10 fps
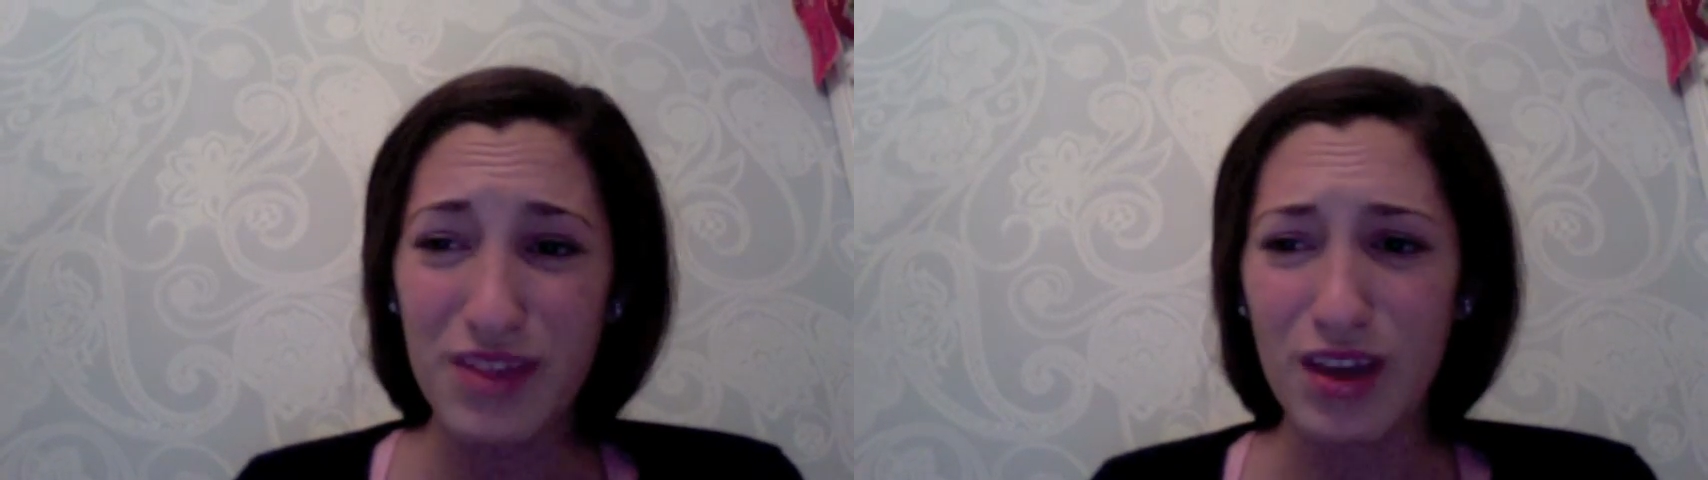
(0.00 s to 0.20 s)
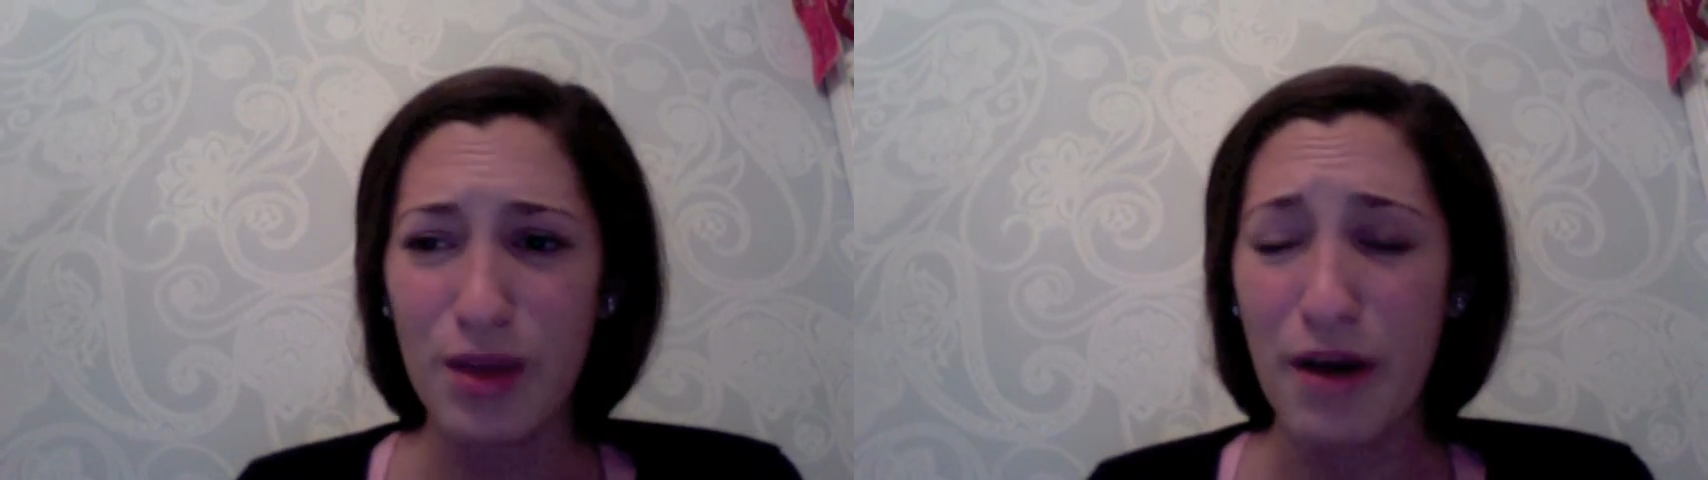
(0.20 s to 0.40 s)

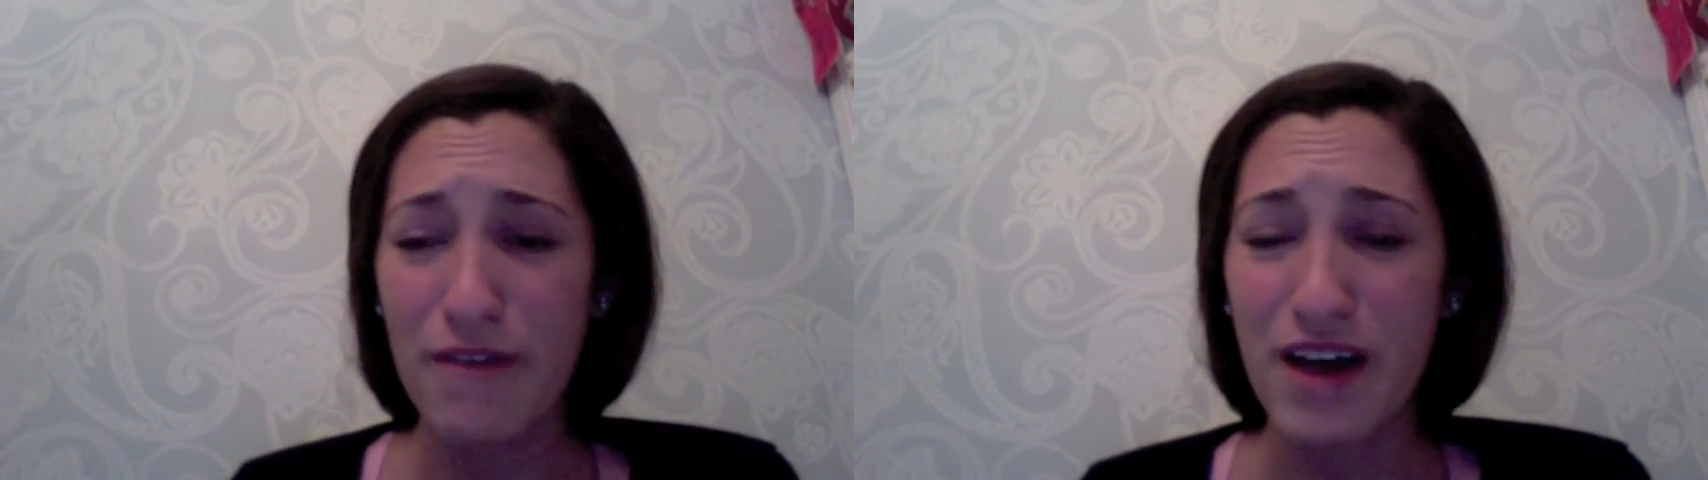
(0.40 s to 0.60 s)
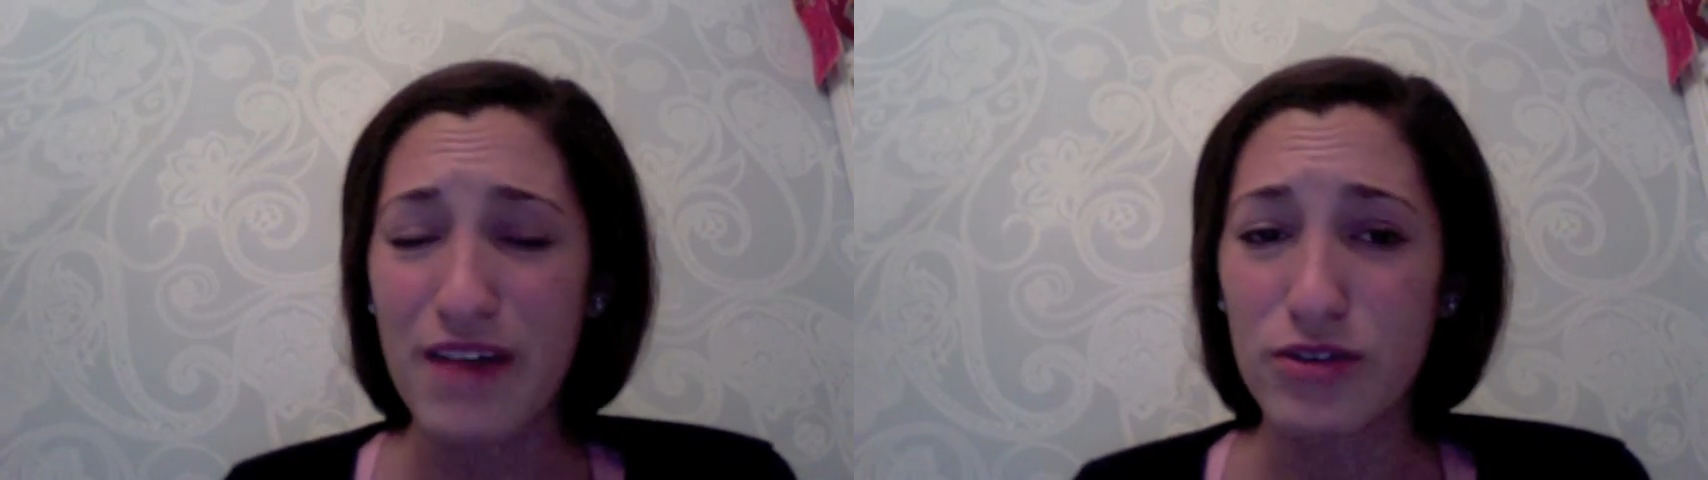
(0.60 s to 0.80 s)
about
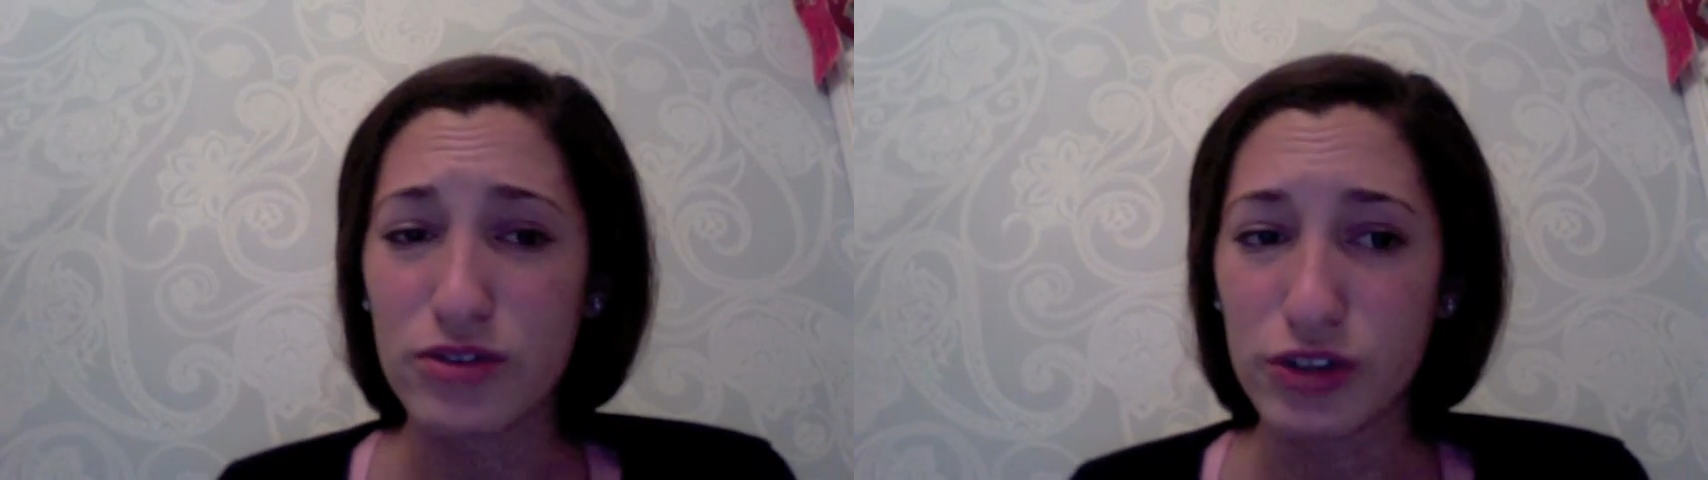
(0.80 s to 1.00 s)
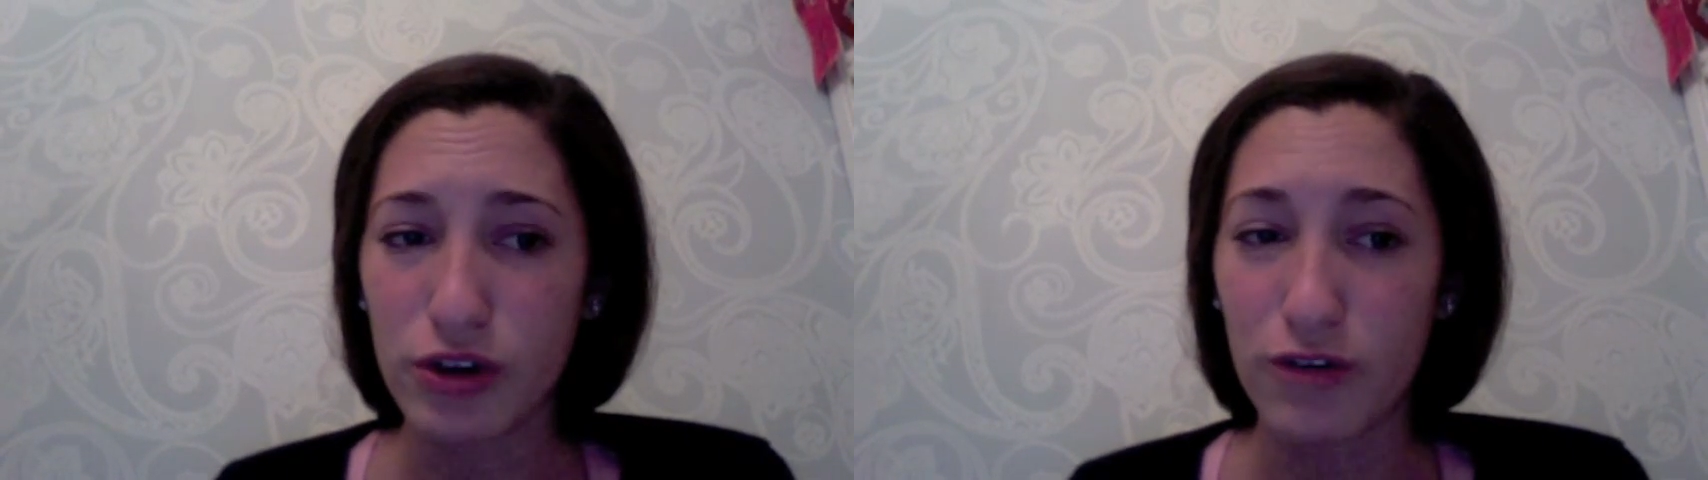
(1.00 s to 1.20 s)
five years
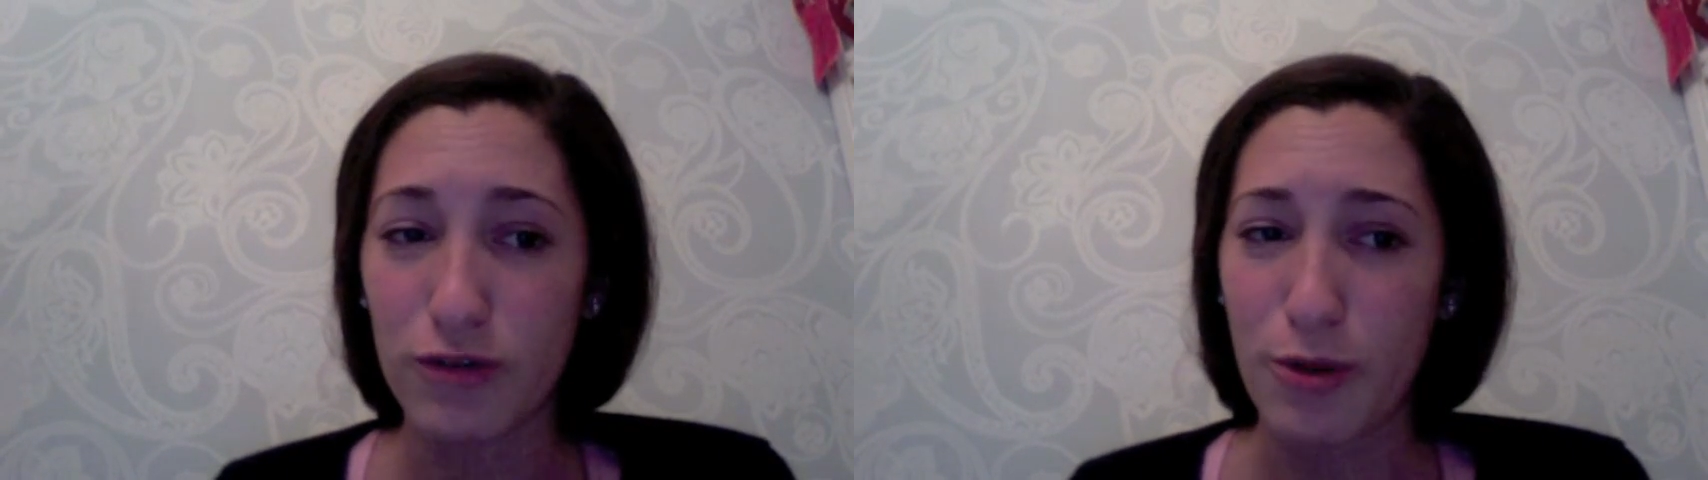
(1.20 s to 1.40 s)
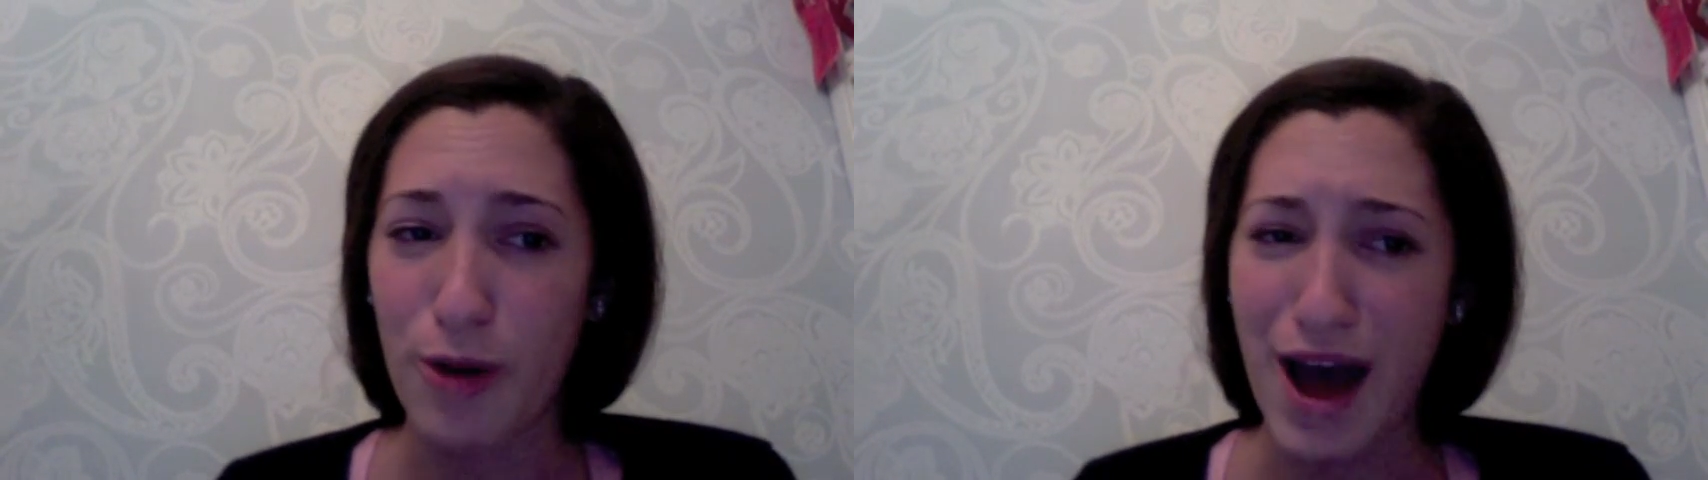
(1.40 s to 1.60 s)
ago from
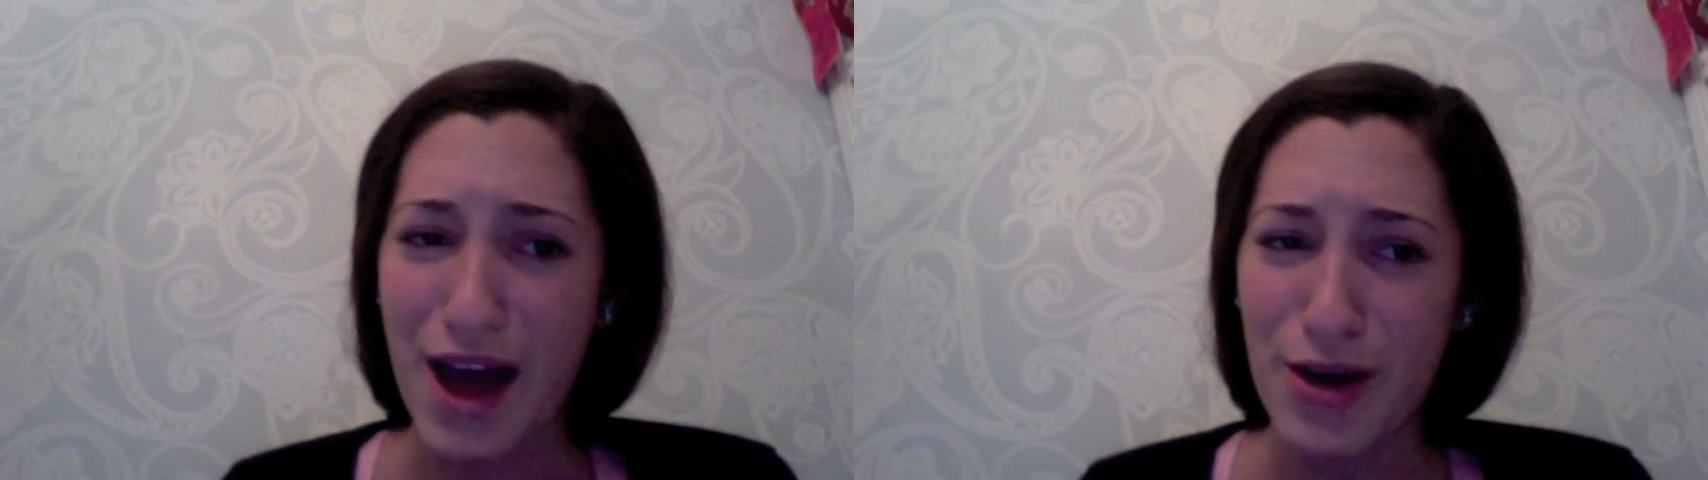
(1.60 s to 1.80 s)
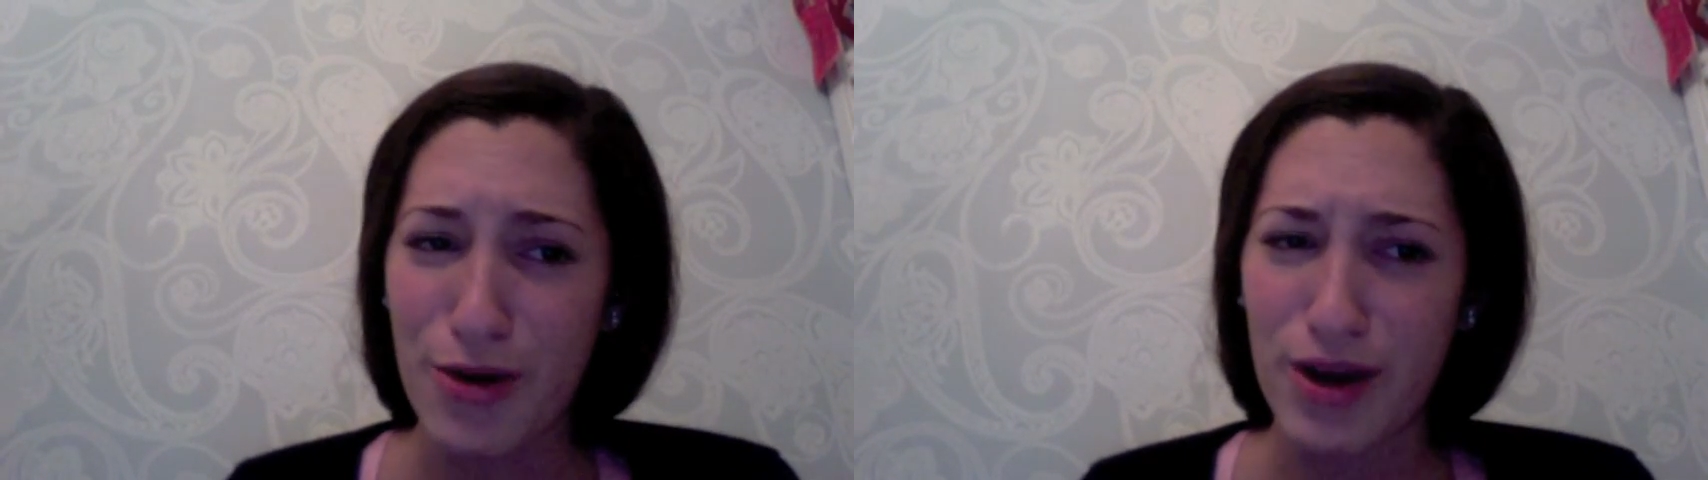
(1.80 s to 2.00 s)
Ohio.